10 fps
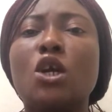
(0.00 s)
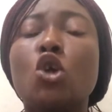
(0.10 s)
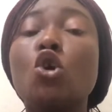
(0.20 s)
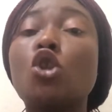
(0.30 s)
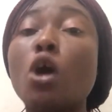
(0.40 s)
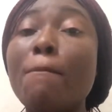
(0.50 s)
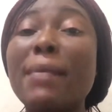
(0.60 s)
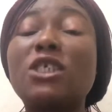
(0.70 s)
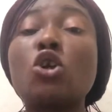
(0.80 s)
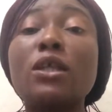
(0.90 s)
You're not
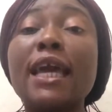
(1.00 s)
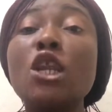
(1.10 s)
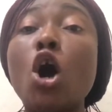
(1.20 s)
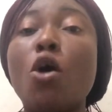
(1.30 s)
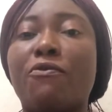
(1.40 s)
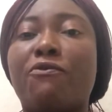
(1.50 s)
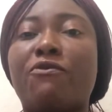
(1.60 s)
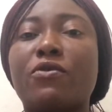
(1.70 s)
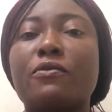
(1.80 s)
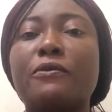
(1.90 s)
matured
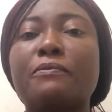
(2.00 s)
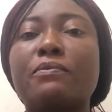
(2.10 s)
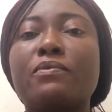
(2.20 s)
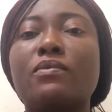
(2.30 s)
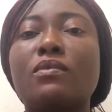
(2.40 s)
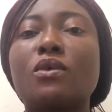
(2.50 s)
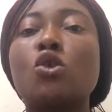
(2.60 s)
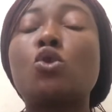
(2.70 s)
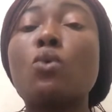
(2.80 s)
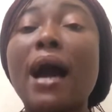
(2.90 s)
enough
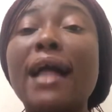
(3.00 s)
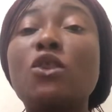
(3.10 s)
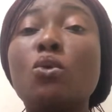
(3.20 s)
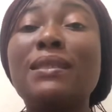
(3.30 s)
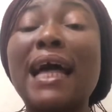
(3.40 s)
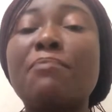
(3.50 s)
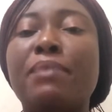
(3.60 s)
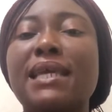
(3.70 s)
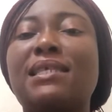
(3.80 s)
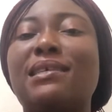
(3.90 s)
to handle that
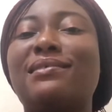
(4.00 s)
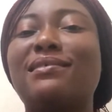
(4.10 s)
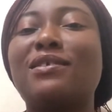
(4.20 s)
blessing.